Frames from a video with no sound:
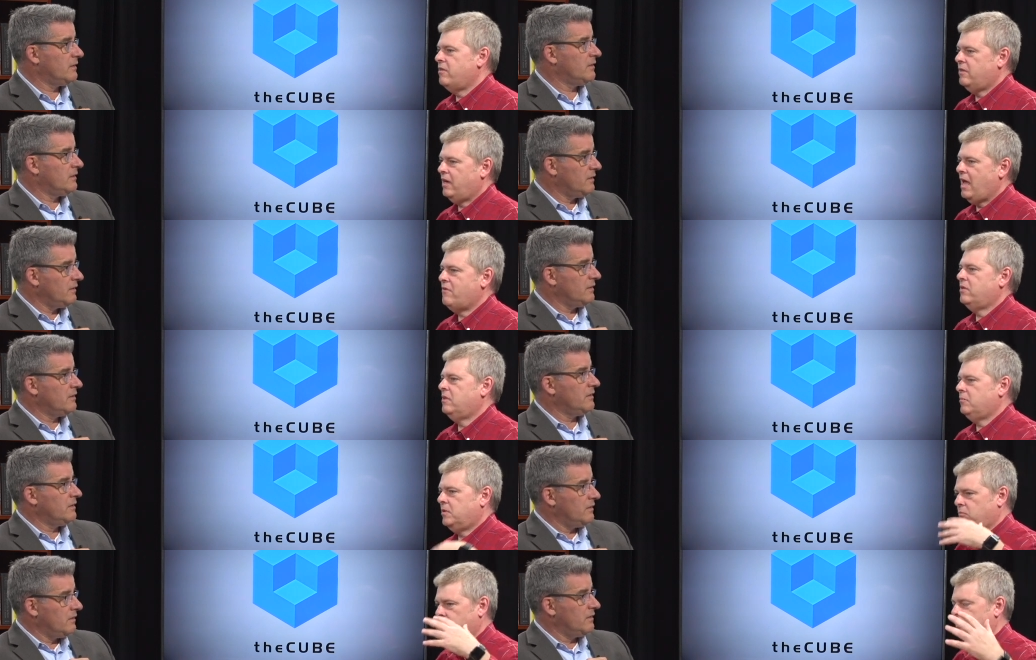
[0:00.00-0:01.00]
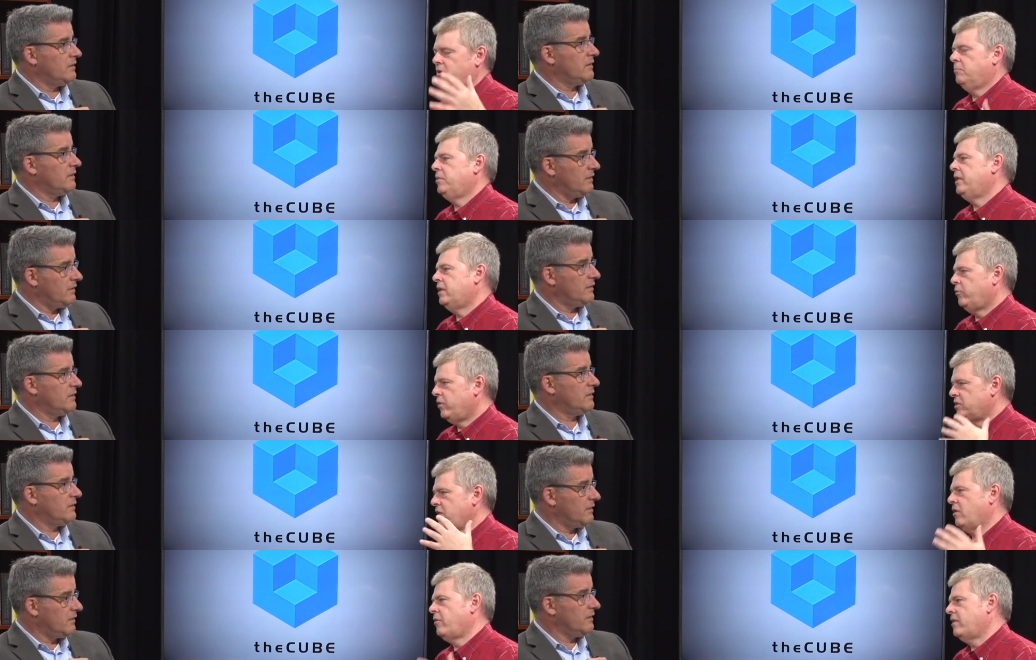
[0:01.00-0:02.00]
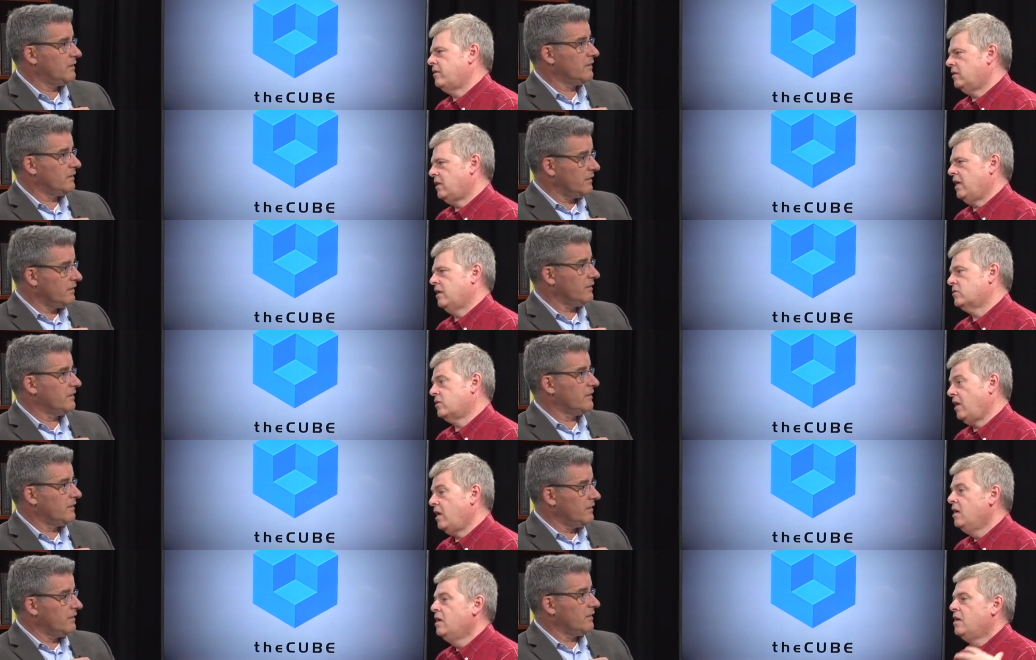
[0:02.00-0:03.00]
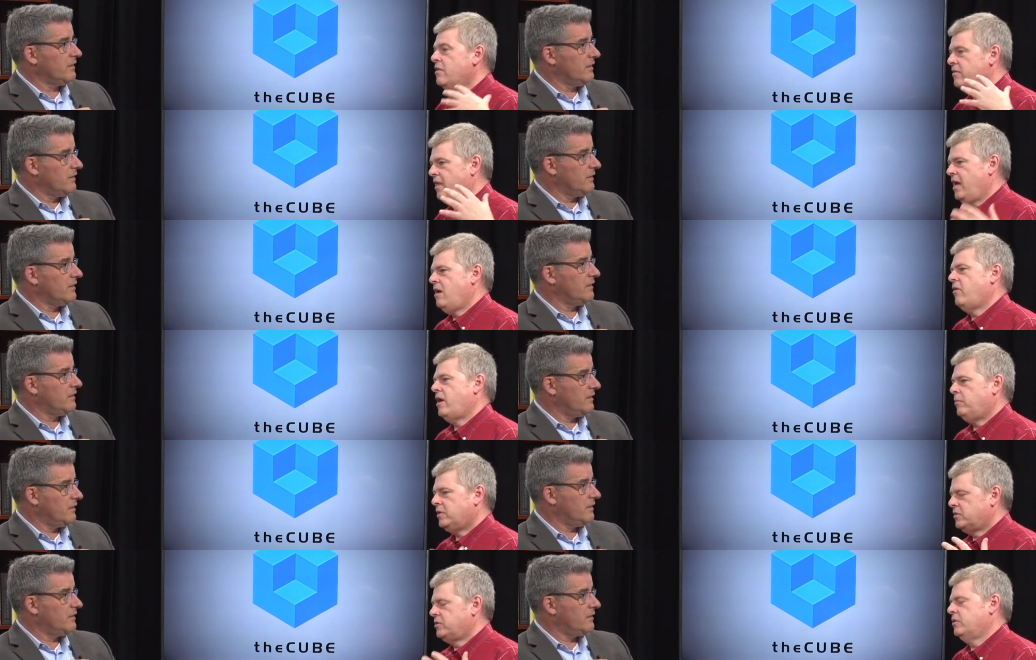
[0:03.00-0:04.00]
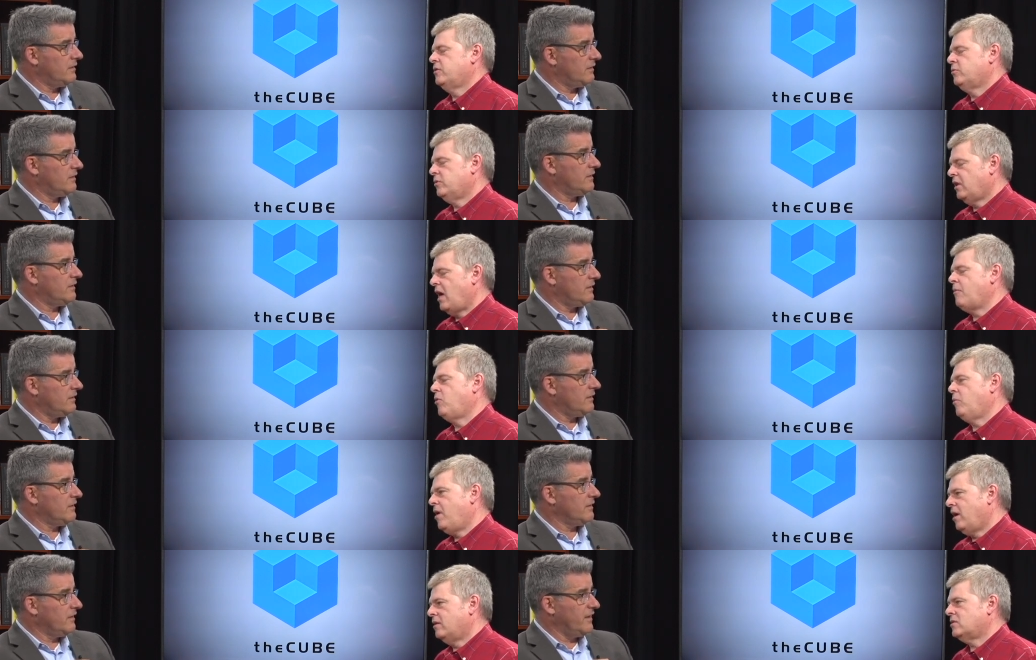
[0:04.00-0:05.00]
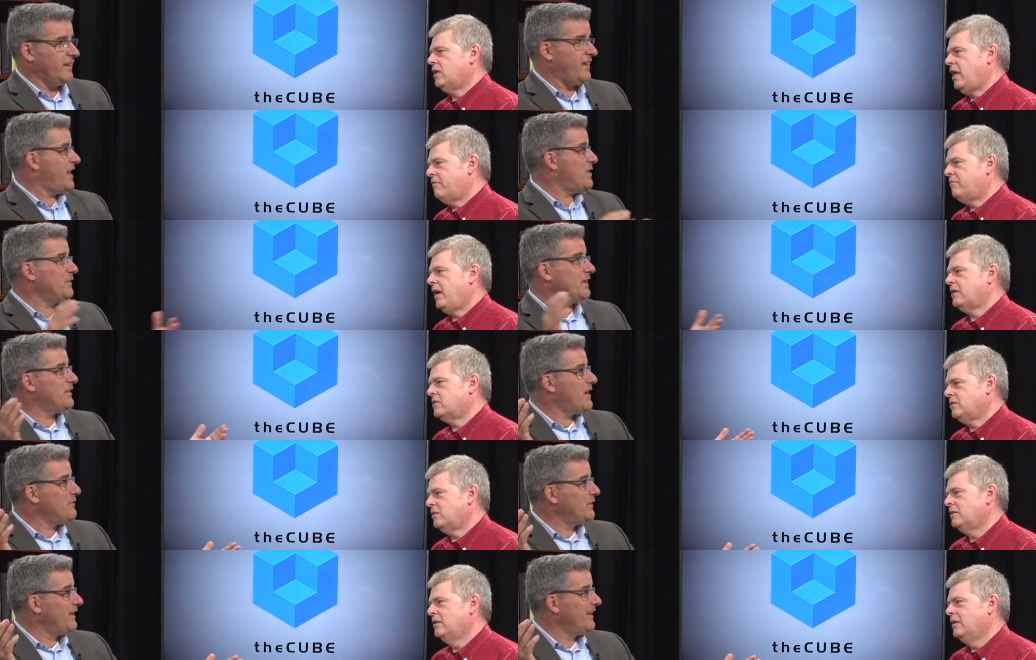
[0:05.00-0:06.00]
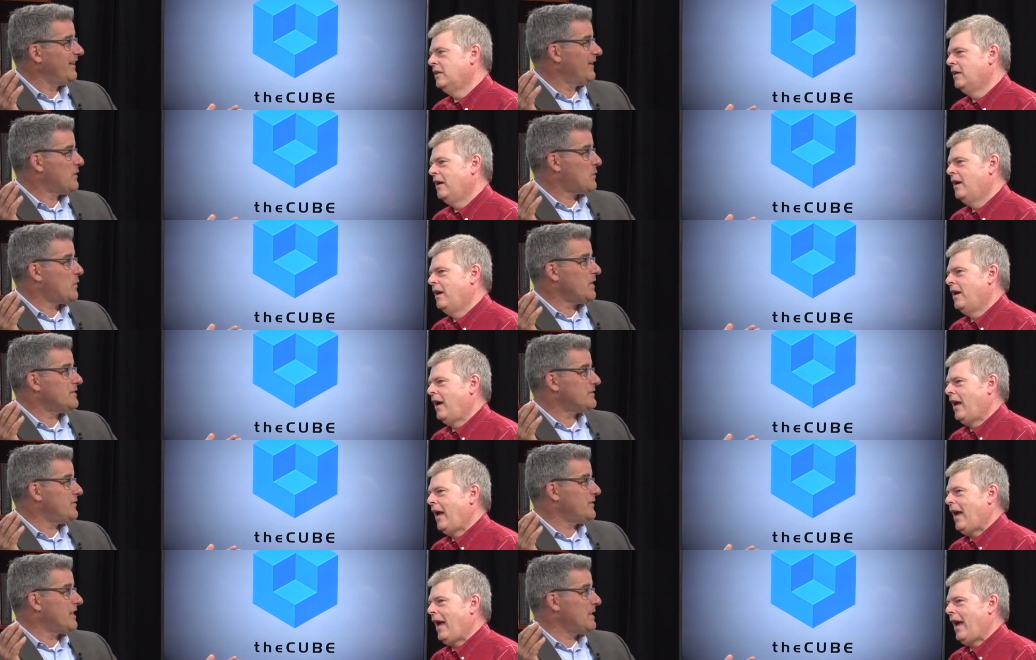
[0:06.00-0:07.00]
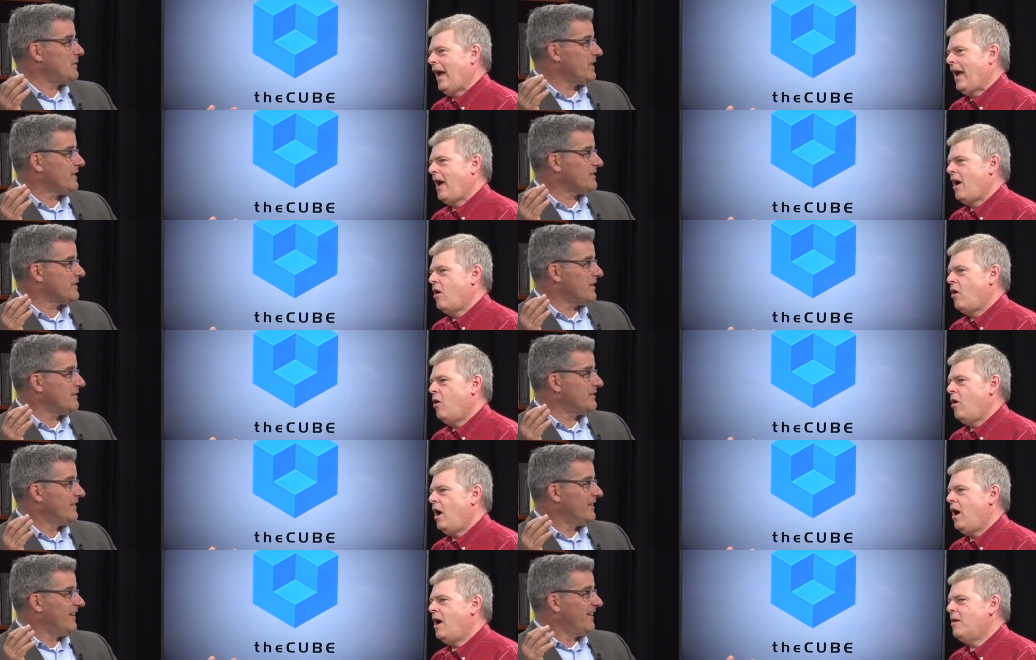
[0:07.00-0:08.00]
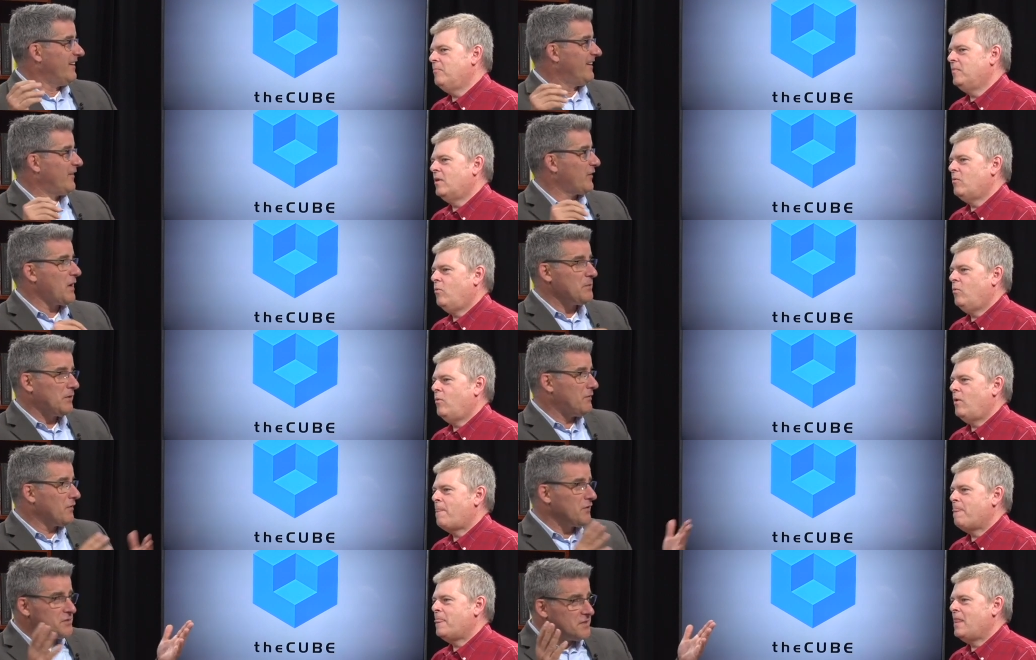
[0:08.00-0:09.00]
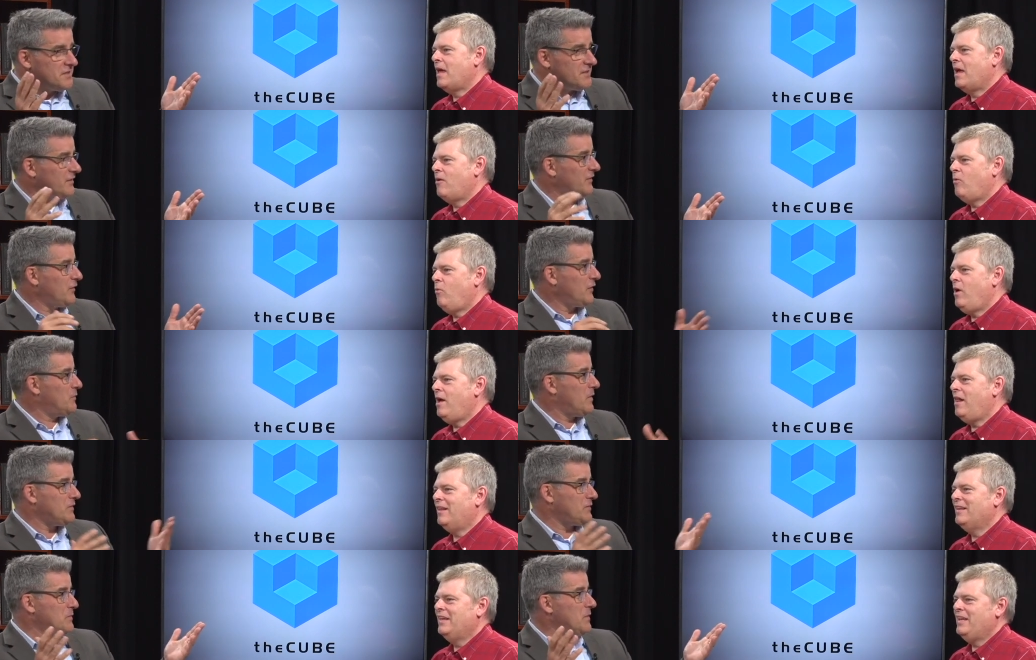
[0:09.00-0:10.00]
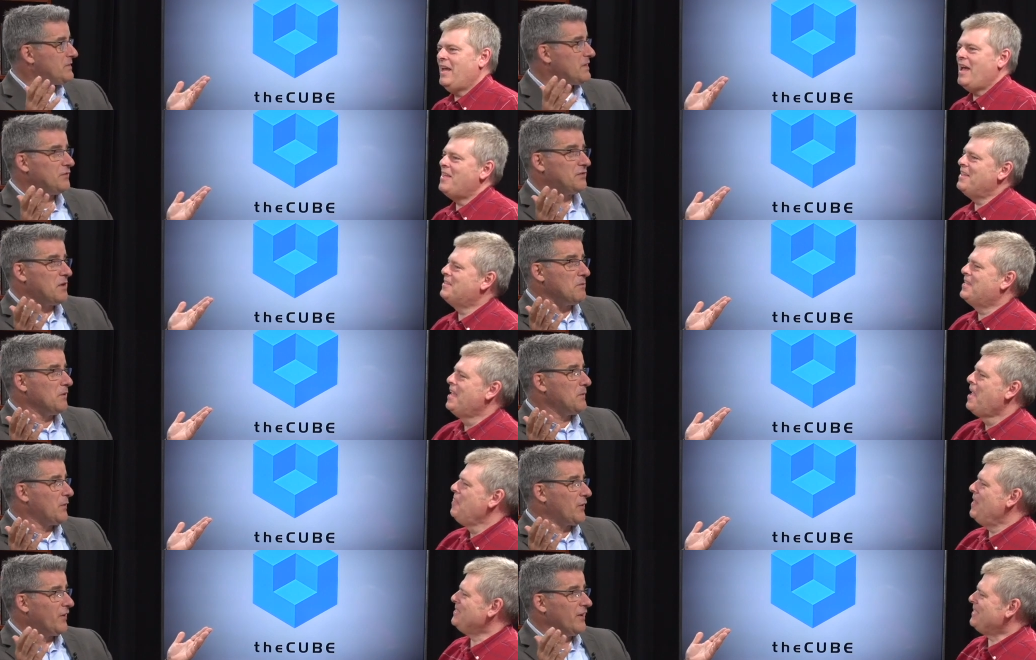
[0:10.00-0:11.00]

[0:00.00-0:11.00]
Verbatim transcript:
Speaker 1: than having them to completely regenerate the data. So they are able to churn through a lot more models.
Speaker 2: A lot how many weeks do you keep of that stuff?
Speaker 1: Or how many versions? Well, you must have some limiter. There's a